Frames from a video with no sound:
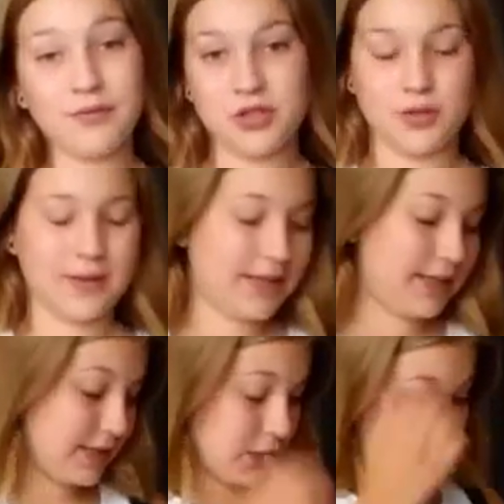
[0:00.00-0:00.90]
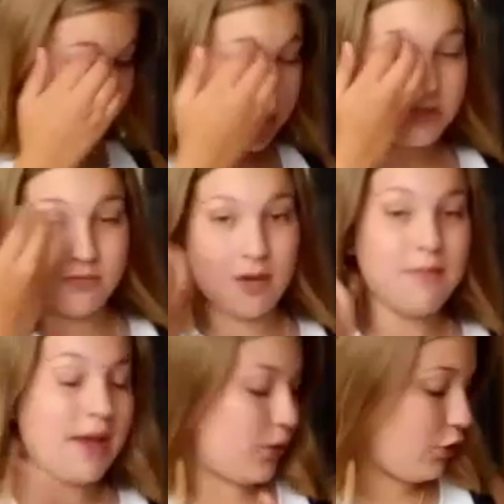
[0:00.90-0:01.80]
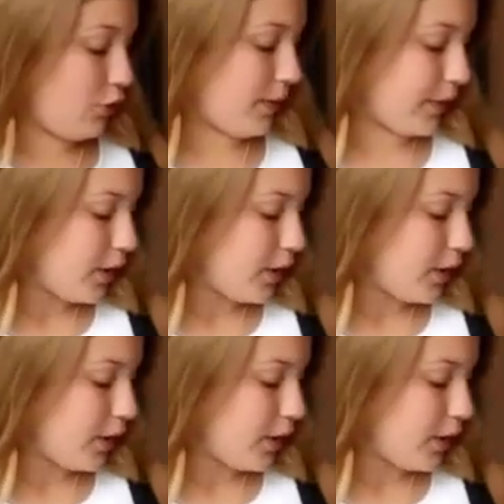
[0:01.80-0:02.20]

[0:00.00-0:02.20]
be doing is I'm going to be doing my makeup with